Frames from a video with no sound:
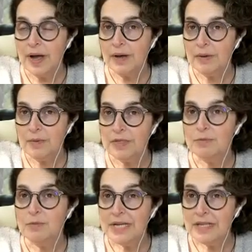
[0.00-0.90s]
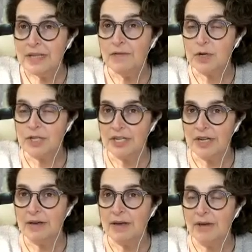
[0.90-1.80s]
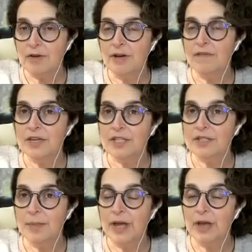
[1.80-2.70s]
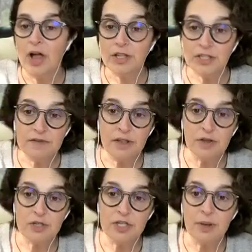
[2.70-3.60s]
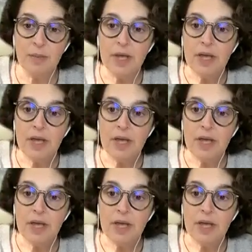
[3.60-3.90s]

was really fortunate after I finished my oncology fellowship.